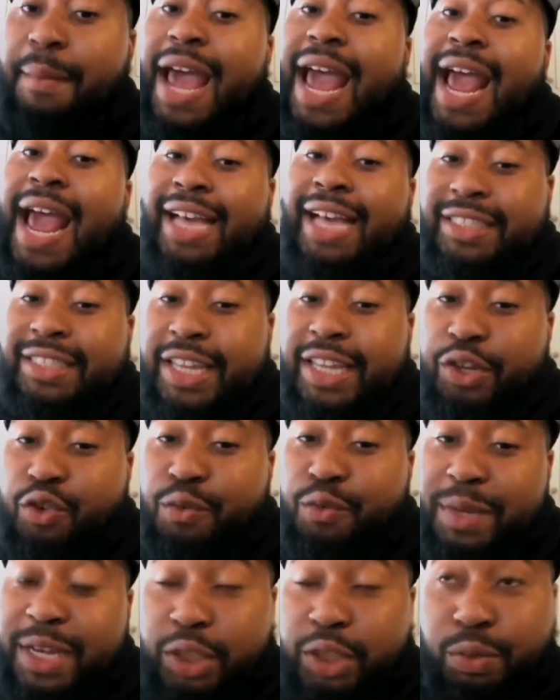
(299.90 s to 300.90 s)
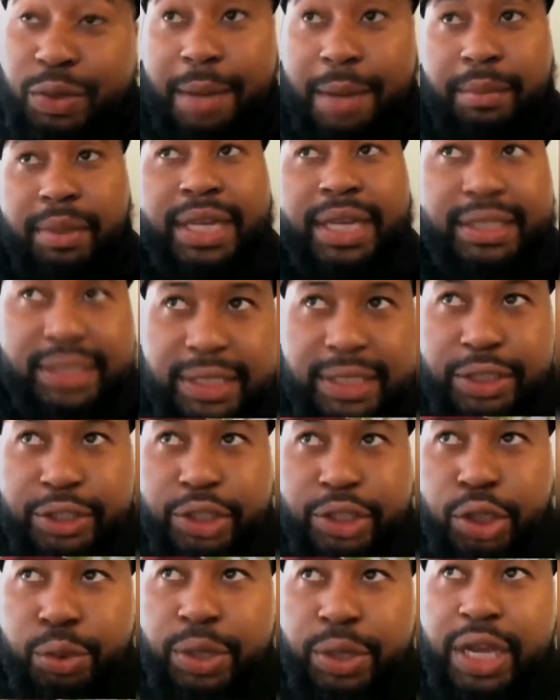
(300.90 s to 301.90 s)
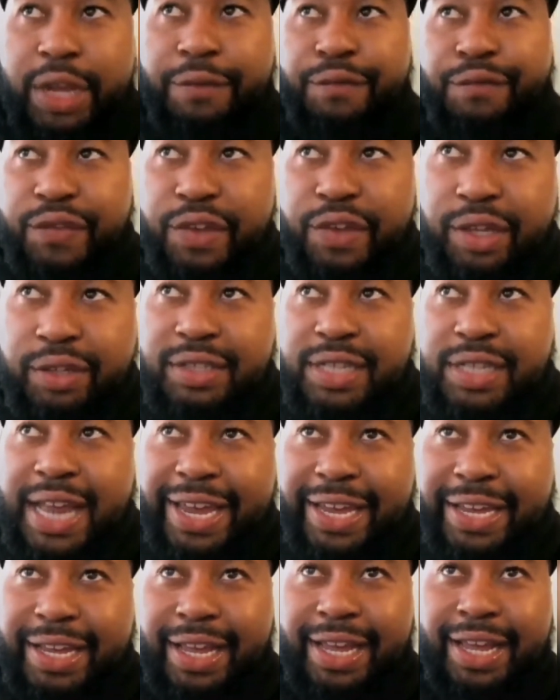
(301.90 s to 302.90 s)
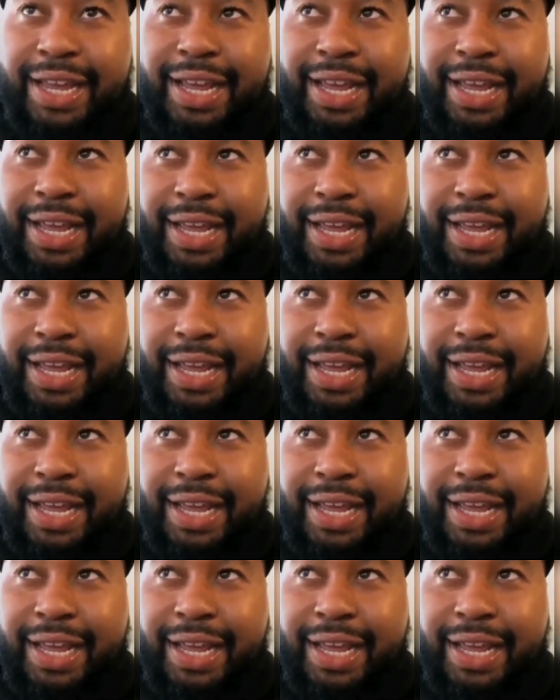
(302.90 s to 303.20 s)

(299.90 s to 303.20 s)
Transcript: I'm you because when I'm listening to you, it feels like